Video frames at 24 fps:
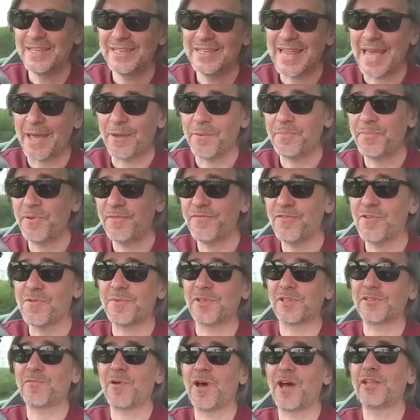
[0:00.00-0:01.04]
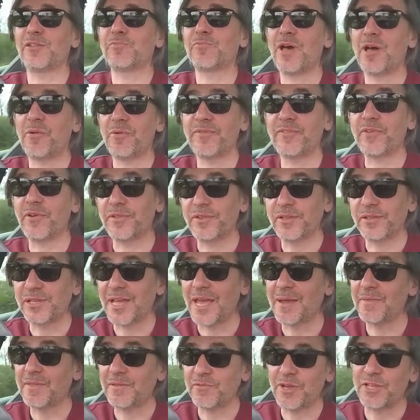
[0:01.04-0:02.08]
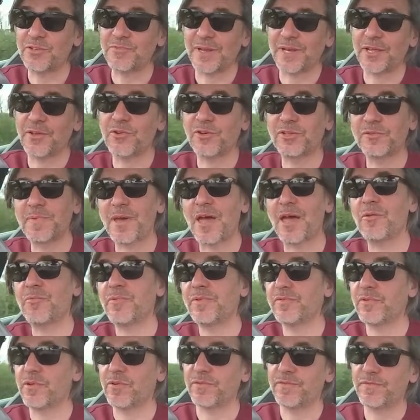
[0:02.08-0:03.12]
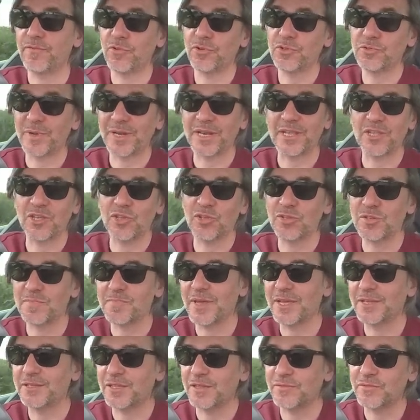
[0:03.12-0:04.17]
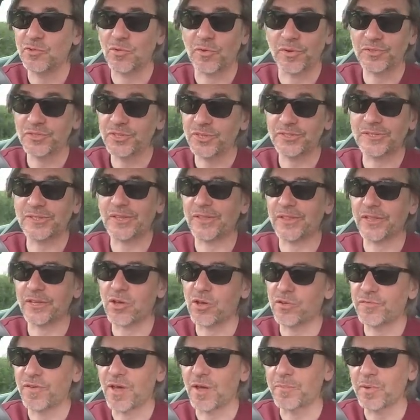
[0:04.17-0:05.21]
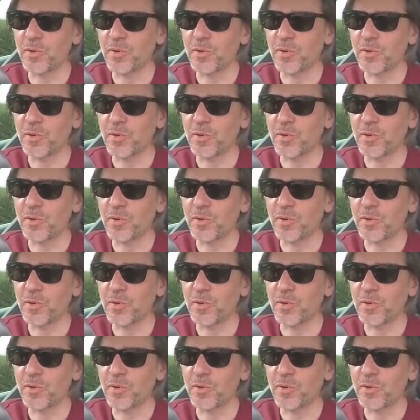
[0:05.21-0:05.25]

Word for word: Now, performance-wise, well, we've got the same 320 horsepower, we've got 420 newton meters of torque, just like the Golf R,